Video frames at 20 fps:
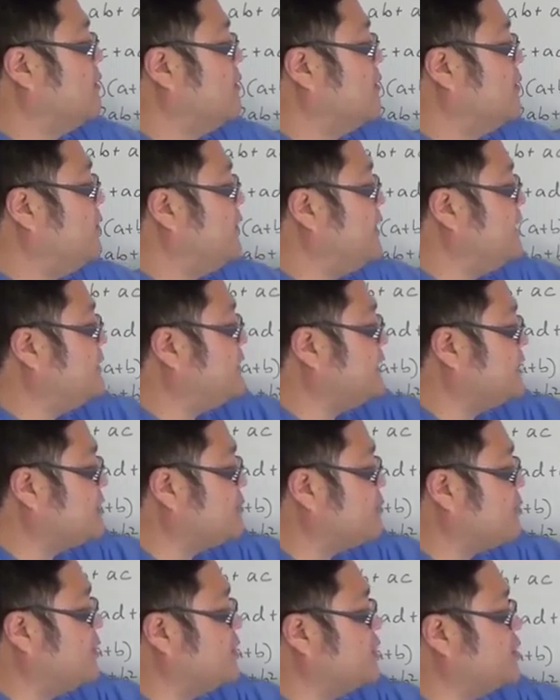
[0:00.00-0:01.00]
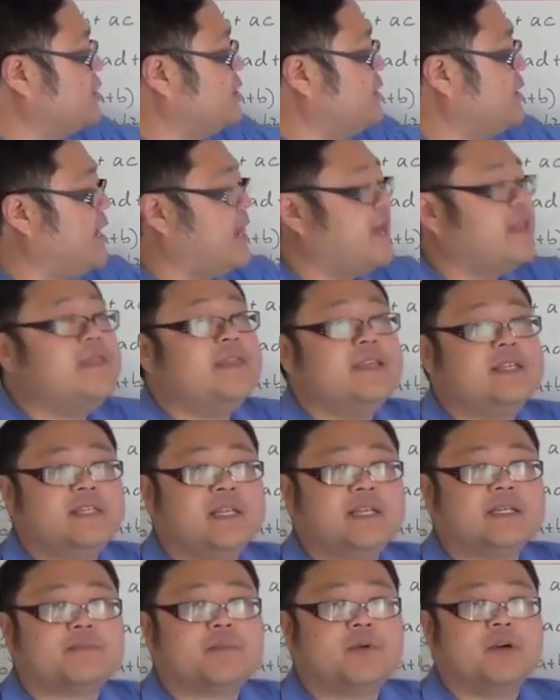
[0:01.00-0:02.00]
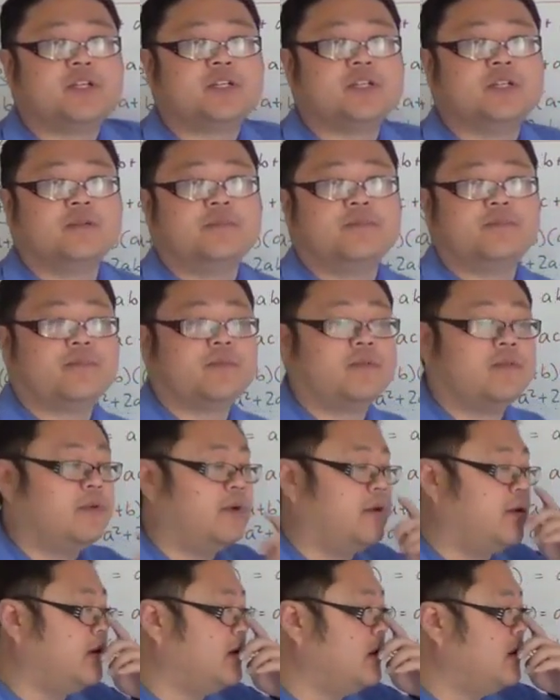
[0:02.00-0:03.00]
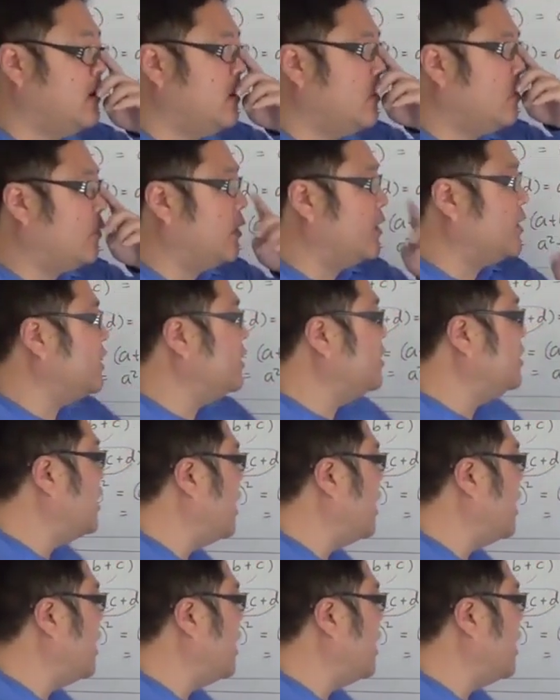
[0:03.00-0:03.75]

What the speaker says: this expression and this expression? Right? What you